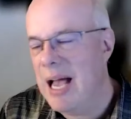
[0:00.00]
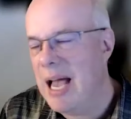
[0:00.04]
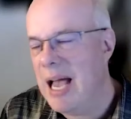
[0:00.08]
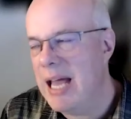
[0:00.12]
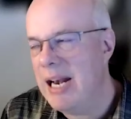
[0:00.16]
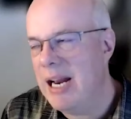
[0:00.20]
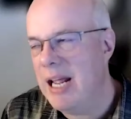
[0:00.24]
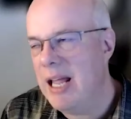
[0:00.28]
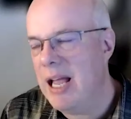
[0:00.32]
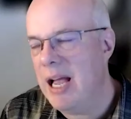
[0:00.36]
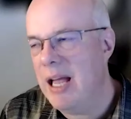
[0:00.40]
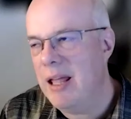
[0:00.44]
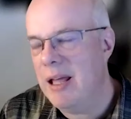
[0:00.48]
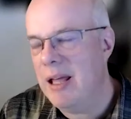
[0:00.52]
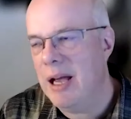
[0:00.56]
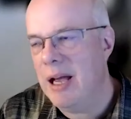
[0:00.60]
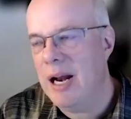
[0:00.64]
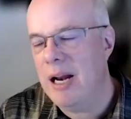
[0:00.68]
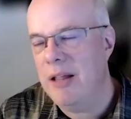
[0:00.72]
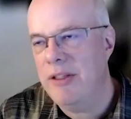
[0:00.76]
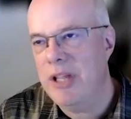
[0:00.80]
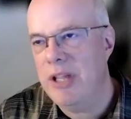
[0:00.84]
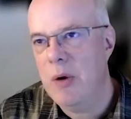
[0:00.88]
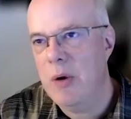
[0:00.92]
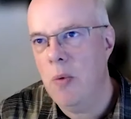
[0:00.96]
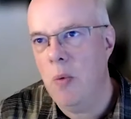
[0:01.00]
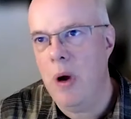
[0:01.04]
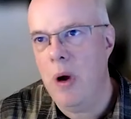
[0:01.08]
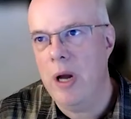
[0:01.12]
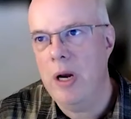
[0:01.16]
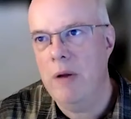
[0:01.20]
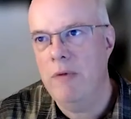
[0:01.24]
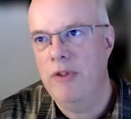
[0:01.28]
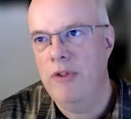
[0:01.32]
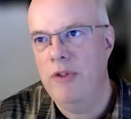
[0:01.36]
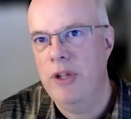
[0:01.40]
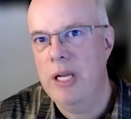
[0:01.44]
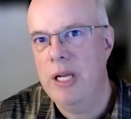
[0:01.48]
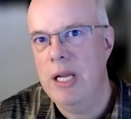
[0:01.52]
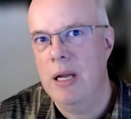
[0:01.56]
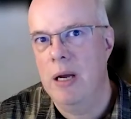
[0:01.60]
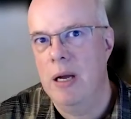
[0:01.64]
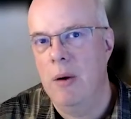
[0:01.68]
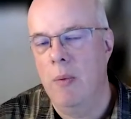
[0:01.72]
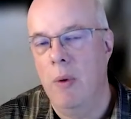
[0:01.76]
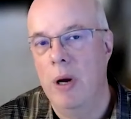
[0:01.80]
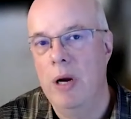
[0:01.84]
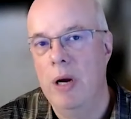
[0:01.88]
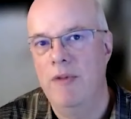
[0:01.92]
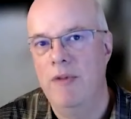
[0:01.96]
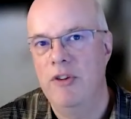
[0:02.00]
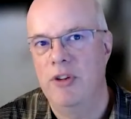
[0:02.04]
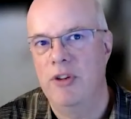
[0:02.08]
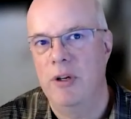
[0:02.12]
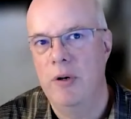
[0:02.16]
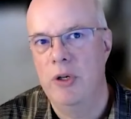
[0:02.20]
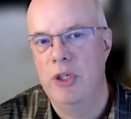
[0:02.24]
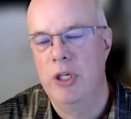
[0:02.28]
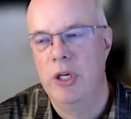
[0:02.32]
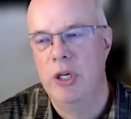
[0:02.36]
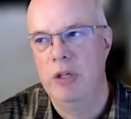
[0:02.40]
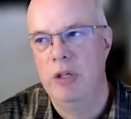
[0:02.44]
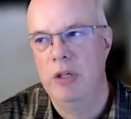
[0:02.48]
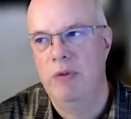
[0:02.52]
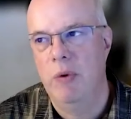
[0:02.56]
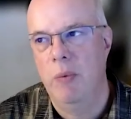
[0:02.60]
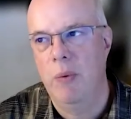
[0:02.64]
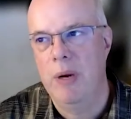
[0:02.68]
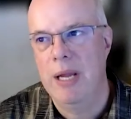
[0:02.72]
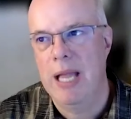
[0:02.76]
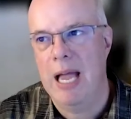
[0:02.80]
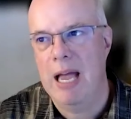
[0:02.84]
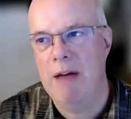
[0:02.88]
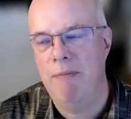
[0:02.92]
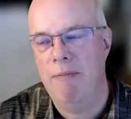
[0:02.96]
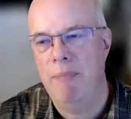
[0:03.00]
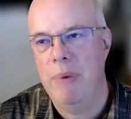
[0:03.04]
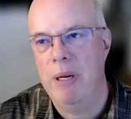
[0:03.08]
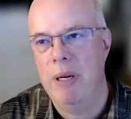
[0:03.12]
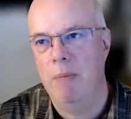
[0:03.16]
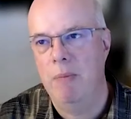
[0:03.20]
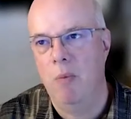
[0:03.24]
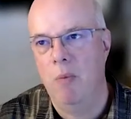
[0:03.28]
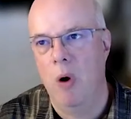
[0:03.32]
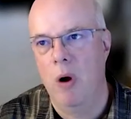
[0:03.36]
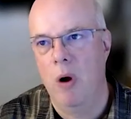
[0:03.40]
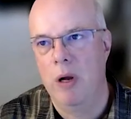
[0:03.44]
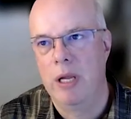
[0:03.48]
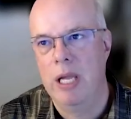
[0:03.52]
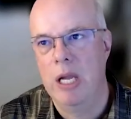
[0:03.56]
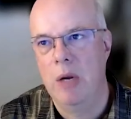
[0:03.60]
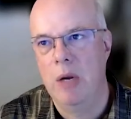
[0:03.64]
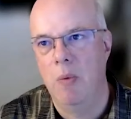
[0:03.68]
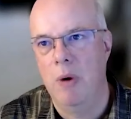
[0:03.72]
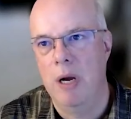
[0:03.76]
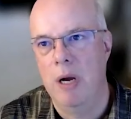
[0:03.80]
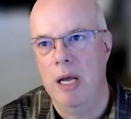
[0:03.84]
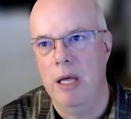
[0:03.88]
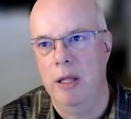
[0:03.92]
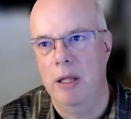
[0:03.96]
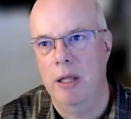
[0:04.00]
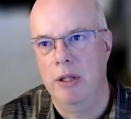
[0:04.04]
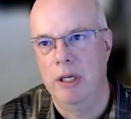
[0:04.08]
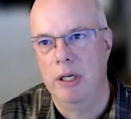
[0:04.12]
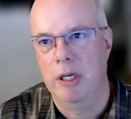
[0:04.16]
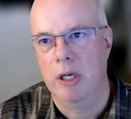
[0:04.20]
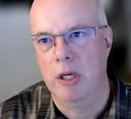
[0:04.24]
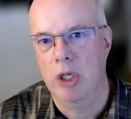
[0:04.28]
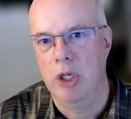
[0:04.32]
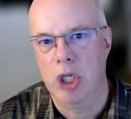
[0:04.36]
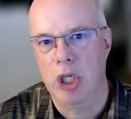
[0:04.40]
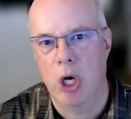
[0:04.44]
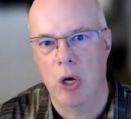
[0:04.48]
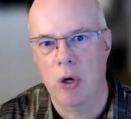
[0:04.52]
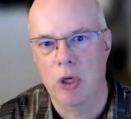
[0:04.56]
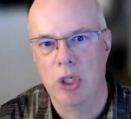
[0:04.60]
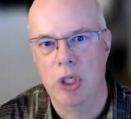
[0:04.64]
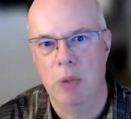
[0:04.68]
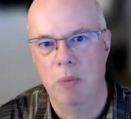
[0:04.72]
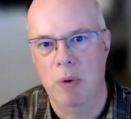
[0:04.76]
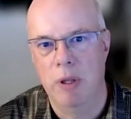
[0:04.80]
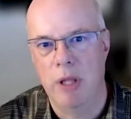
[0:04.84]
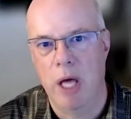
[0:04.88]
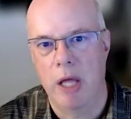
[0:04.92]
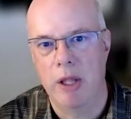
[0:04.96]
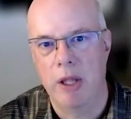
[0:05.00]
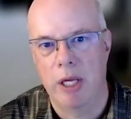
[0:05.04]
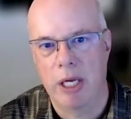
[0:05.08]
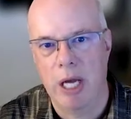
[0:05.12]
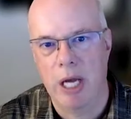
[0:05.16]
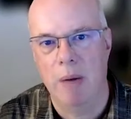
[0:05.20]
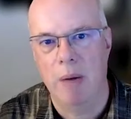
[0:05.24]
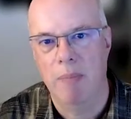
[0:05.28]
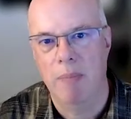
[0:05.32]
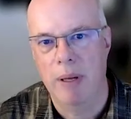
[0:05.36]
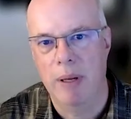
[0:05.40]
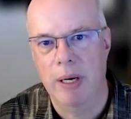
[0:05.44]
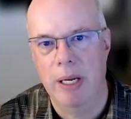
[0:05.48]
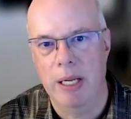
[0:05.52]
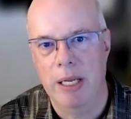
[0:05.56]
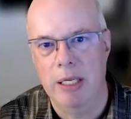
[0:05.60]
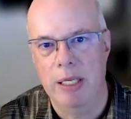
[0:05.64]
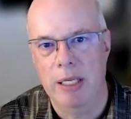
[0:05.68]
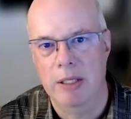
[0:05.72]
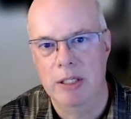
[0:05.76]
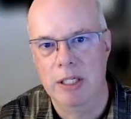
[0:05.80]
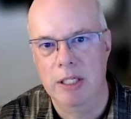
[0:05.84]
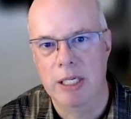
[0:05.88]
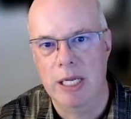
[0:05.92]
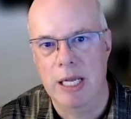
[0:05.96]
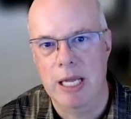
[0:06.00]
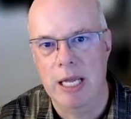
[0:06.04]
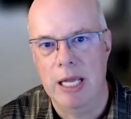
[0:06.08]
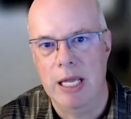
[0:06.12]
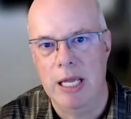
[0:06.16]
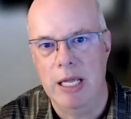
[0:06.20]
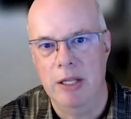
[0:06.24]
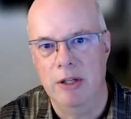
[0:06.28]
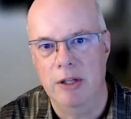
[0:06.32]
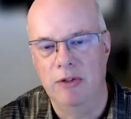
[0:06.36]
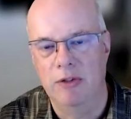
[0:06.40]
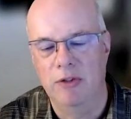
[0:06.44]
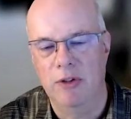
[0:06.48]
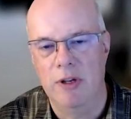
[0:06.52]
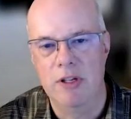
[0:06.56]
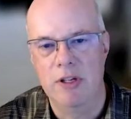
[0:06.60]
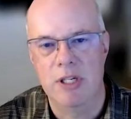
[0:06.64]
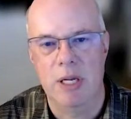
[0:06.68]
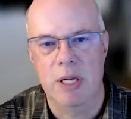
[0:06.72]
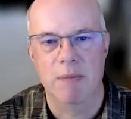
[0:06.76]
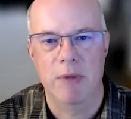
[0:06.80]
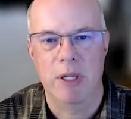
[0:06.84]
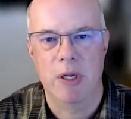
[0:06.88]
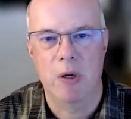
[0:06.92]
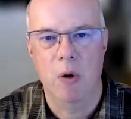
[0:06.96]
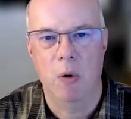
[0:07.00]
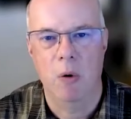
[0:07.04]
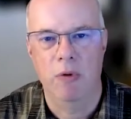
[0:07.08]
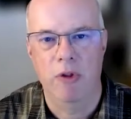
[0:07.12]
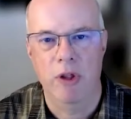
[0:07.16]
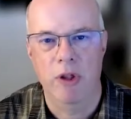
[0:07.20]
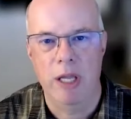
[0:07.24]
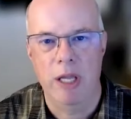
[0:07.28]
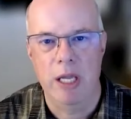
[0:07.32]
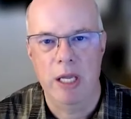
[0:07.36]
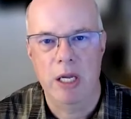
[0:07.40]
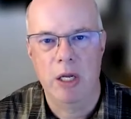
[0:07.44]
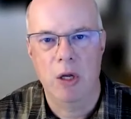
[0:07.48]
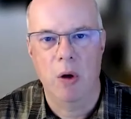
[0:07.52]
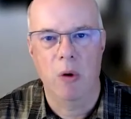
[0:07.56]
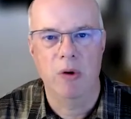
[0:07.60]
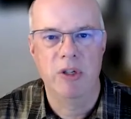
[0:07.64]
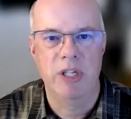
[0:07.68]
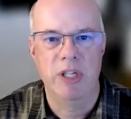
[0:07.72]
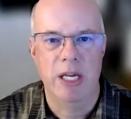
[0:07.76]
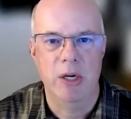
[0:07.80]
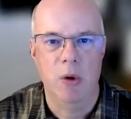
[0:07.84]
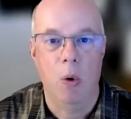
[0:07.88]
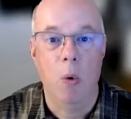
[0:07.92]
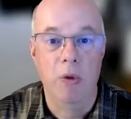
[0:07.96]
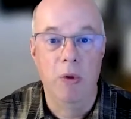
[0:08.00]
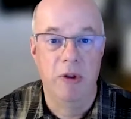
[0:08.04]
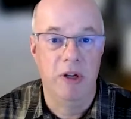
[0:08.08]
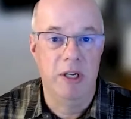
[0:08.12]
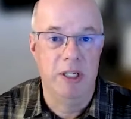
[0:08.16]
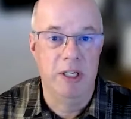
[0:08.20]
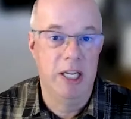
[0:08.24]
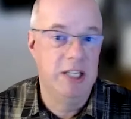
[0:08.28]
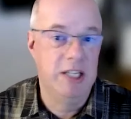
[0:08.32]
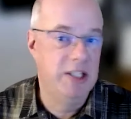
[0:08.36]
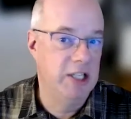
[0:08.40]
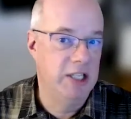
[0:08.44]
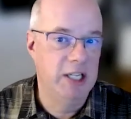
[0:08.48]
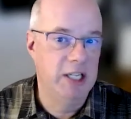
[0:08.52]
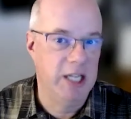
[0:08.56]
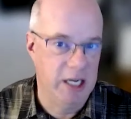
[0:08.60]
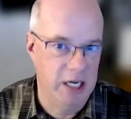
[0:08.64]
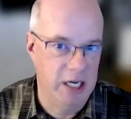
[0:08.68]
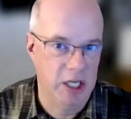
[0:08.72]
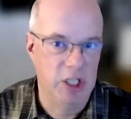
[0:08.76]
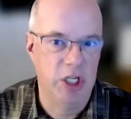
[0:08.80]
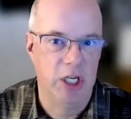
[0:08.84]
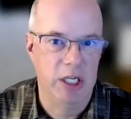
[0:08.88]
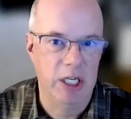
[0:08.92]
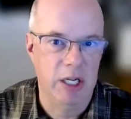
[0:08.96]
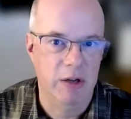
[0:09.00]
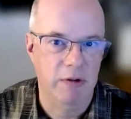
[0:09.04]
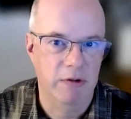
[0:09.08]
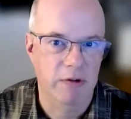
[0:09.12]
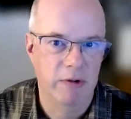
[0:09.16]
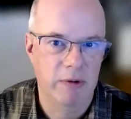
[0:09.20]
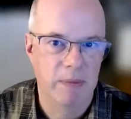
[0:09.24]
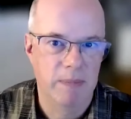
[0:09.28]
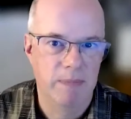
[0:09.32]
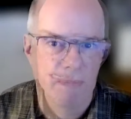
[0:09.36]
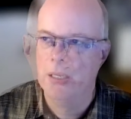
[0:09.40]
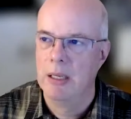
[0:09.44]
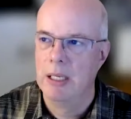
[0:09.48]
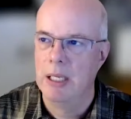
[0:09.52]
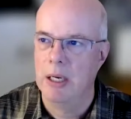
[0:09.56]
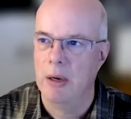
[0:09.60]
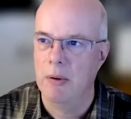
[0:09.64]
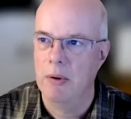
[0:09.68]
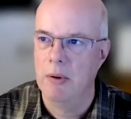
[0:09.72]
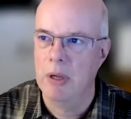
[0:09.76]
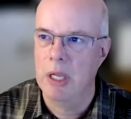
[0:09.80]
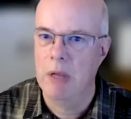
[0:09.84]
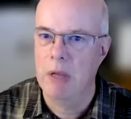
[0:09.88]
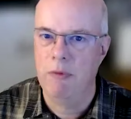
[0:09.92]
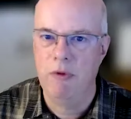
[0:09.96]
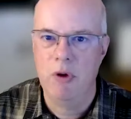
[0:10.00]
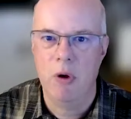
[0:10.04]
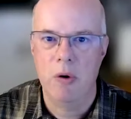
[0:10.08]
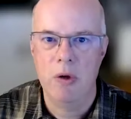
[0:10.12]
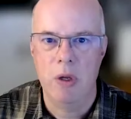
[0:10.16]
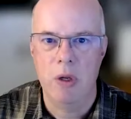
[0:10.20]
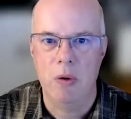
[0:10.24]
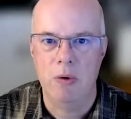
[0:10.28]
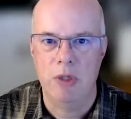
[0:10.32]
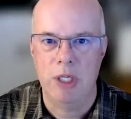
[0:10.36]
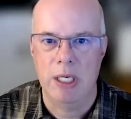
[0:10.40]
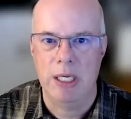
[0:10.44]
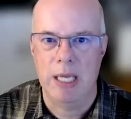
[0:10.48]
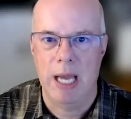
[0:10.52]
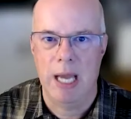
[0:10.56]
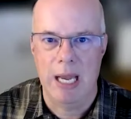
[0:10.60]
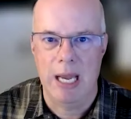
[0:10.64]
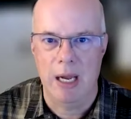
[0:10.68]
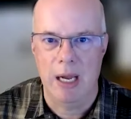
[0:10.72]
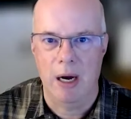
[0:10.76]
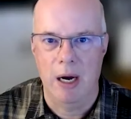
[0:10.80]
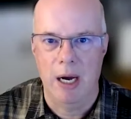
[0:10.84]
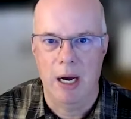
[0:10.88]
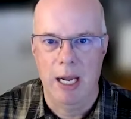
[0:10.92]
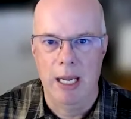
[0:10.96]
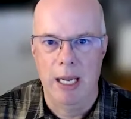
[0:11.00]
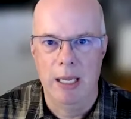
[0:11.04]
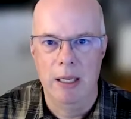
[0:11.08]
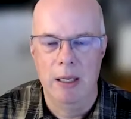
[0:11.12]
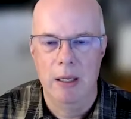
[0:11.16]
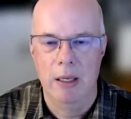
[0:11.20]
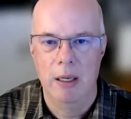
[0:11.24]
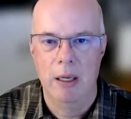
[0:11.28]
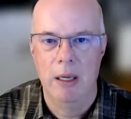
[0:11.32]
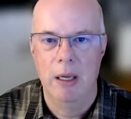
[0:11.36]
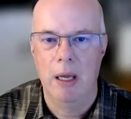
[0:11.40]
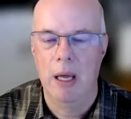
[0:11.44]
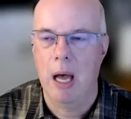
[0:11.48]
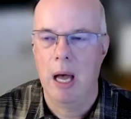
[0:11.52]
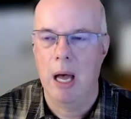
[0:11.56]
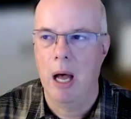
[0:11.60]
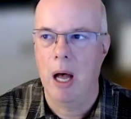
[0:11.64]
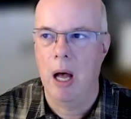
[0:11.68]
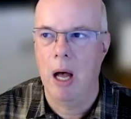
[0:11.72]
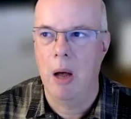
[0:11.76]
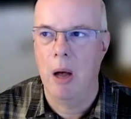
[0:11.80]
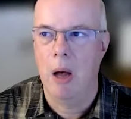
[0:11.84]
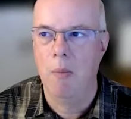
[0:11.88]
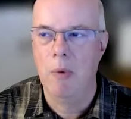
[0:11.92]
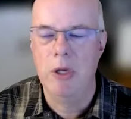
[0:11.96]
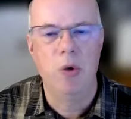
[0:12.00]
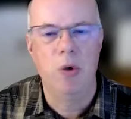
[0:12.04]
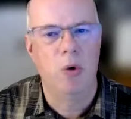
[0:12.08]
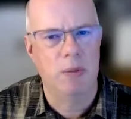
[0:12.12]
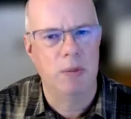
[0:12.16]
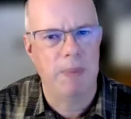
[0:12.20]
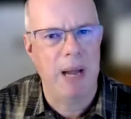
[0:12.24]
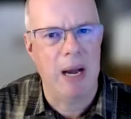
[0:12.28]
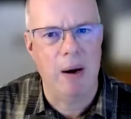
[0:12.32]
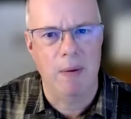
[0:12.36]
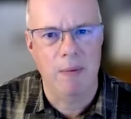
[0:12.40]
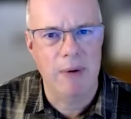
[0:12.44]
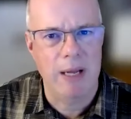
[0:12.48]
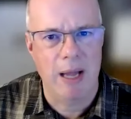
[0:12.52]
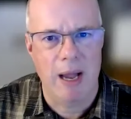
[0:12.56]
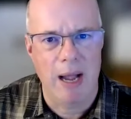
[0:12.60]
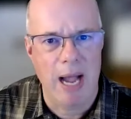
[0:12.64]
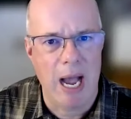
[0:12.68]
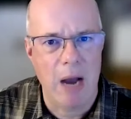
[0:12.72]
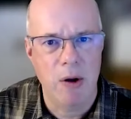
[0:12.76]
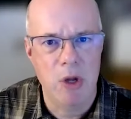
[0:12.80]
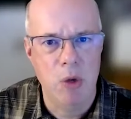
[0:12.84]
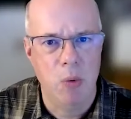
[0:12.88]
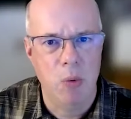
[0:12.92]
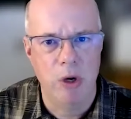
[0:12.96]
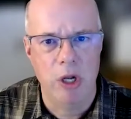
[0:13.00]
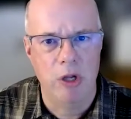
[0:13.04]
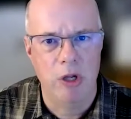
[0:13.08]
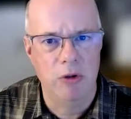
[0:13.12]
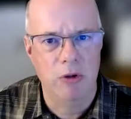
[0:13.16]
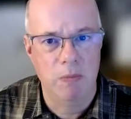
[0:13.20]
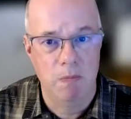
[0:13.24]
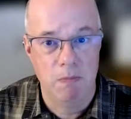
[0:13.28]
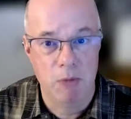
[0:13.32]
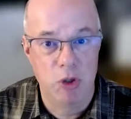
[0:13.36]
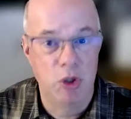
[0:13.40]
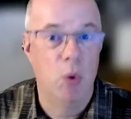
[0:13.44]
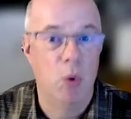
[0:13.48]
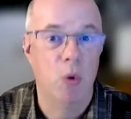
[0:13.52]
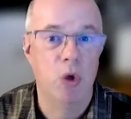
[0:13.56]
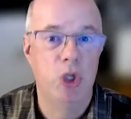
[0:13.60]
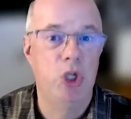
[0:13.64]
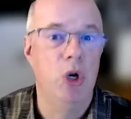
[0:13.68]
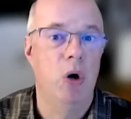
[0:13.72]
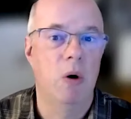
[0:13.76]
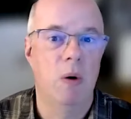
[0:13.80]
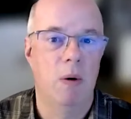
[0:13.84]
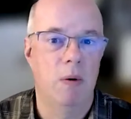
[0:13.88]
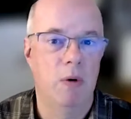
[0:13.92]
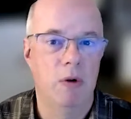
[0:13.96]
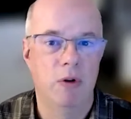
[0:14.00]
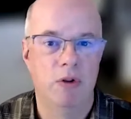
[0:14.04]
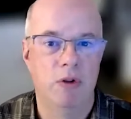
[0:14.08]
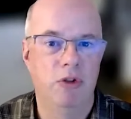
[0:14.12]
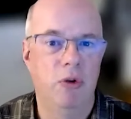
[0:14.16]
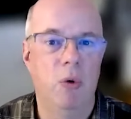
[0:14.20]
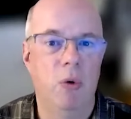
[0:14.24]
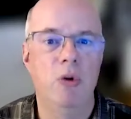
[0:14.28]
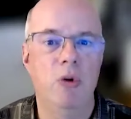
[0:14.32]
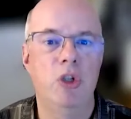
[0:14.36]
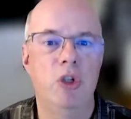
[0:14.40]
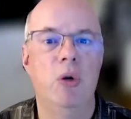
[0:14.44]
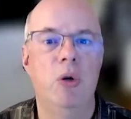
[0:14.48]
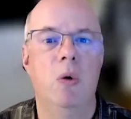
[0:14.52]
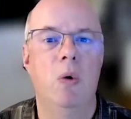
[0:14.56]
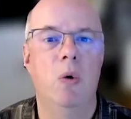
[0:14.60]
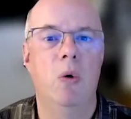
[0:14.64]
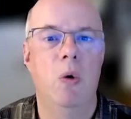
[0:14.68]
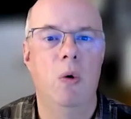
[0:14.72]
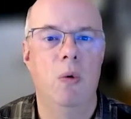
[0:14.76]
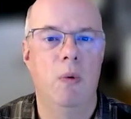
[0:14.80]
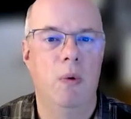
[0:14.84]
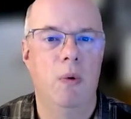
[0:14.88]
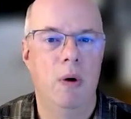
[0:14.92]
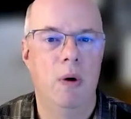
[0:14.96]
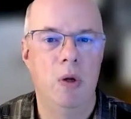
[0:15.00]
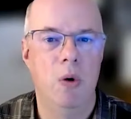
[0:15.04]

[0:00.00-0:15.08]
And I think one of the solutions that we have been working with in conjunction with other companies is something called the Content Authenticity Initiative. If you're using AI, We talked about how you want to source your sources.